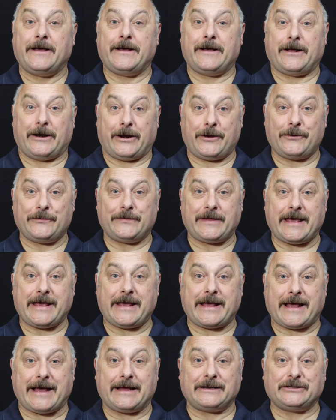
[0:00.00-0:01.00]
Hello
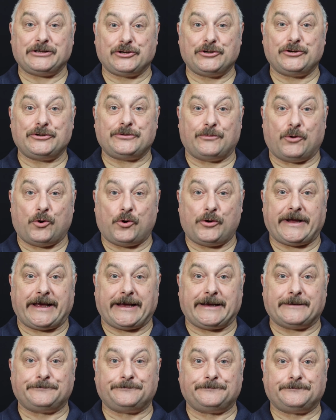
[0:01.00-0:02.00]
there and good
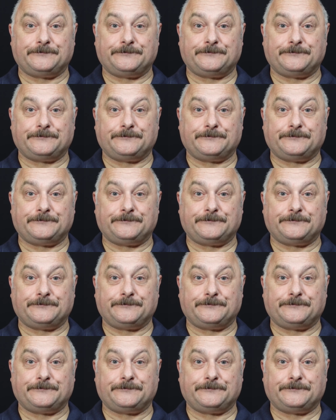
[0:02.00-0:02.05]
morning.